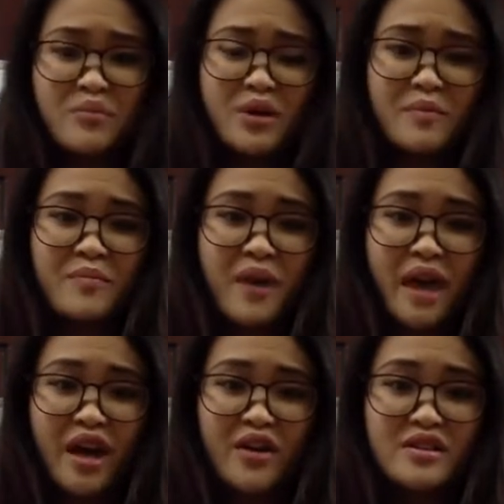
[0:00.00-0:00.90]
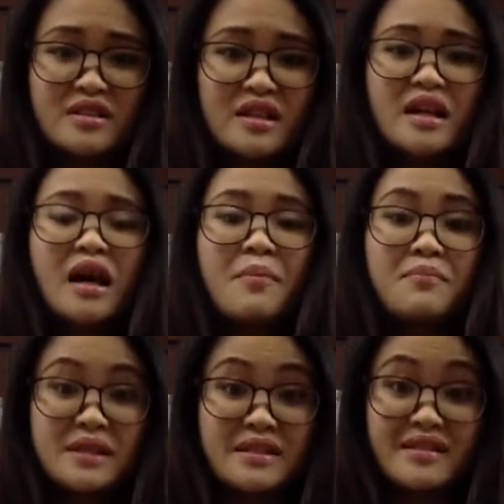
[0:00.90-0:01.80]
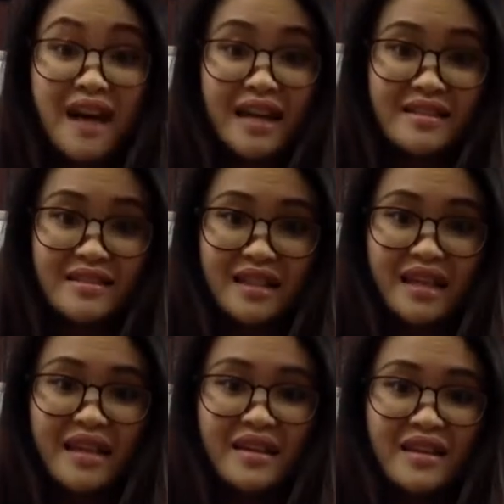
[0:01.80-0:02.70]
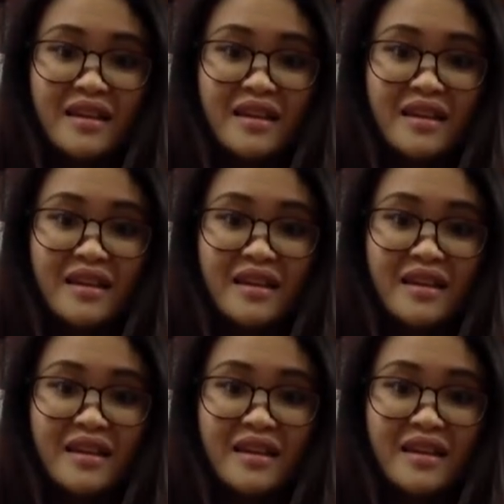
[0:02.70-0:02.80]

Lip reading: prepared precisely,